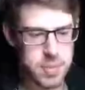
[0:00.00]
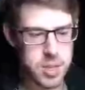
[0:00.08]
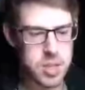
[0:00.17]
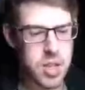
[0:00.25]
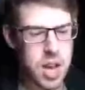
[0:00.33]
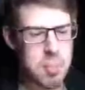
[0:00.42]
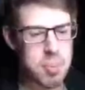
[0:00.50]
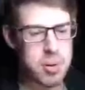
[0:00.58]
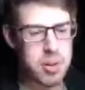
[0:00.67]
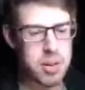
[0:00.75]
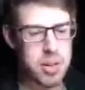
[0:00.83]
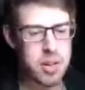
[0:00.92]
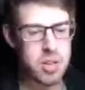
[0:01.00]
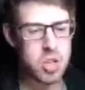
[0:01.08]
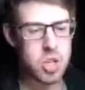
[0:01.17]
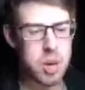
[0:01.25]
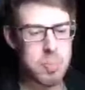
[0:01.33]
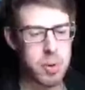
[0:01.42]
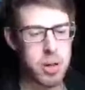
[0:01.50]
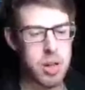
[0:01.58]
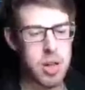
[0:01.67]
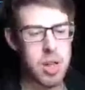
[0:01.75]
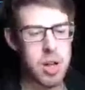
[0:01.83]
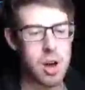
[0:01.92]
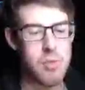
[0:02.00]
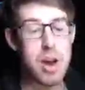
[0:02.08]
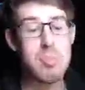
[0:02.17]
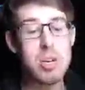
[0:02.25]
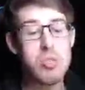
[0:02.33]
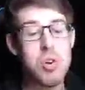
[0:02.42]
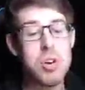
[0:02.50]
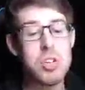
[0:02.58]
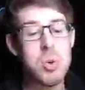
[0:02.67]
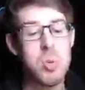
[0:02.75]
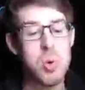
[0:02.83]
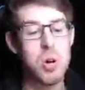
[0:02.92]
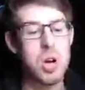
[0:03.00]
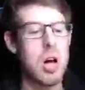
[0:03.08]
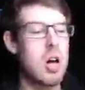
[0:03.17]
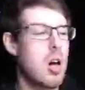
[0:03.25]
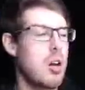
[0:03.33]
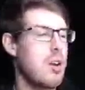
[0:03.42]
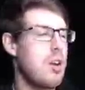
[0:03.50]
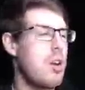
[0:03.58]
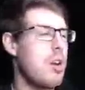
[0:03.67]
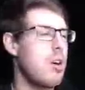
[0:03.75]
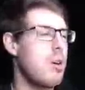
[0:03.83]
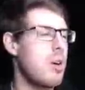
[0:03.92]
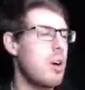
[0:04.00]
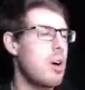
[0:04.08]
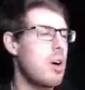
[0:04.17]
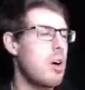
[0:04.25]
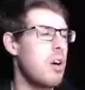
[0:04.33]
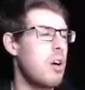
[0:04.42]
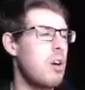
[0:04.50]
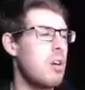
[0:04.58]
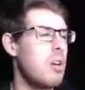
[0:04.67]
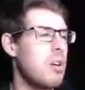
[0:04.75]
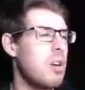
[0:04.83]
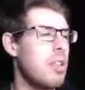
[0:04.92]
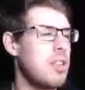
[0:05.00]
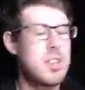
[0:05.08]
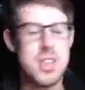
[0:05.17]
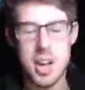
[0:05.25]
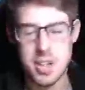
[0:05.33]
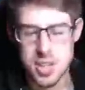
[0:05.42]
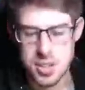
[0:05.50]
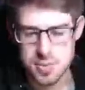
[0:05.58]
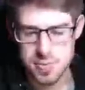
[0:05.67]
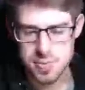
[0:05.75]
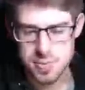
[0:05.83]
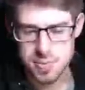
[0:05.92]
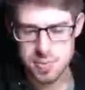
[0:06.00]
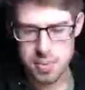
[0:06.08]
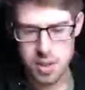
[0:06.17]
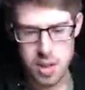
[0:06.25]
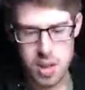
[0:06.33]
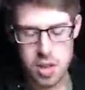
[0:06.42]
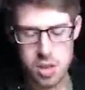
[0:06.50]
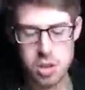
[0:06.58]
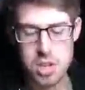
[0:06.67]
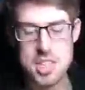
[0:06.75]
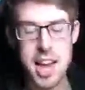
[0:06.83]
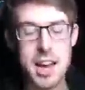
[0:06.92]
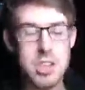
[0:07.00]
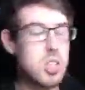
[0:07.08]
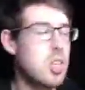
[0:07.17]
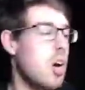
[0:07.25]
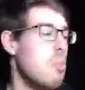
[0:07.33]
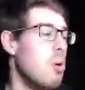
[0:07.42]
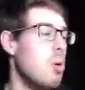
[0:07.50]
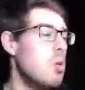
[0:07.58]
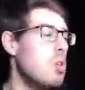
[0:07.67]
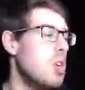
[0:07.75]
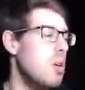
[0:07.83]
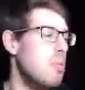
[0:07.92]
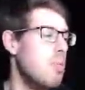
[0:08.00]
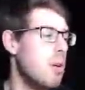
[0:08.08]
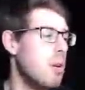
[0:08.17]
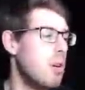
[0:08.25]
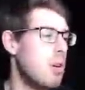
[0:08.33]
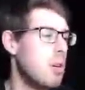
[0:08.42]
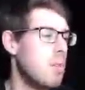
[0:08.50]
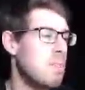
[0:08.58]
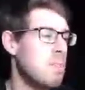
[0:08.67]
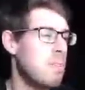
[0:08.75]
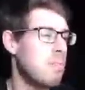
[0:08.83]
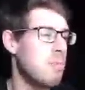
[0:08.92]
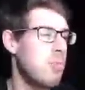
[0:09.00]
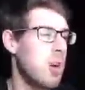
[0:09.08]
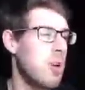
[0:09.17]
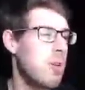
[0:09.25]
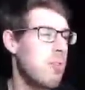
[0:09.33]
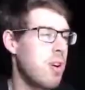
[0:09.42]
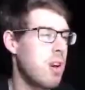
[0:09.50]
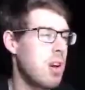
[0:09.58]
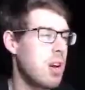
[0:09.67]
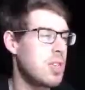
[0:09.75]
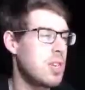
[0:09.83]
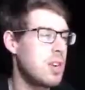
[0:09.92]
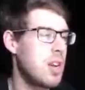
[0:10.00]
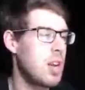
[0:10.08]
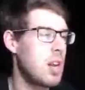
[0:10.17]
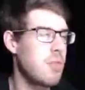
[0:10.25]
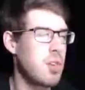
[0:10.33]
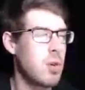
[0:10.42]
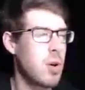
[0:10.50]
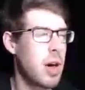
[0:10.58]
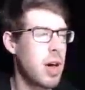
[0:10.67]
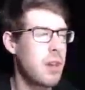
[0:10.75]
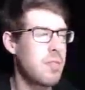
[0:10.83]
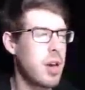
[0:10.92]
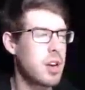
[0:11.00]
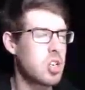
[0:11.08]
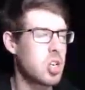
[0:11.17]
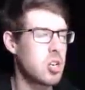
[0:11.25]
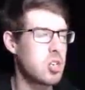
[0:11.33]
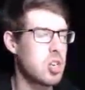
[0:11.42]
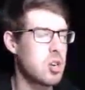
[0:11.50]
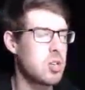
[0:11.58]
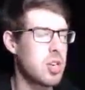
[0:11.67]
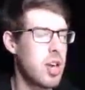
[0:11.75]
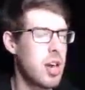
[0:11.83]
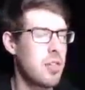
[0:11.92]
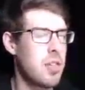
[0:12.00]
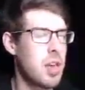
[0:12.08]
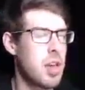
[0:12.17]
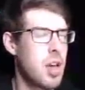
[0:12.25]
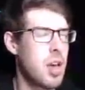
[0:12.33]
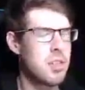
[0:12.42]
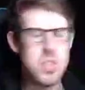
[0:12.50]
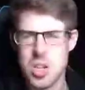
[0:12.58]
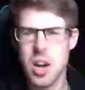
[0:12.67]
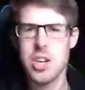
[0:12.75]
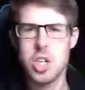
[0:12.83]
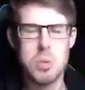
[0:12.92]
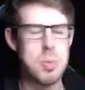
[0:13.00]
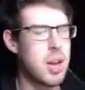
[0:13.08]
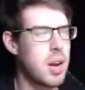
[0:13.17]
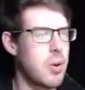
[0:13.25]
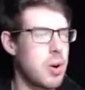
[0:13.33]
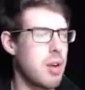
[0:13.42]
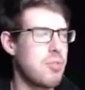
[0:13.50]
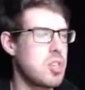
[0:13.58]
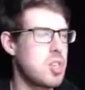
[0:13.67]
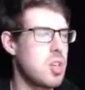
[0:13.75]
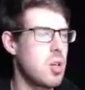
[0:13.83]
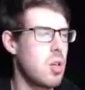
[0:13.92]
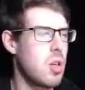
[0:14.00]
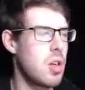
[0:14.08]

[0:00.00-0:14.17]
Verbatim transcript: Sup? Sup? I ran my drone into a wall. Oh, no. Oh. Oh, that sucks. You got a telescope. Awesome. Very, very nice indeed. Have you had a chance to use it yet? The sky should be clear enough. It's still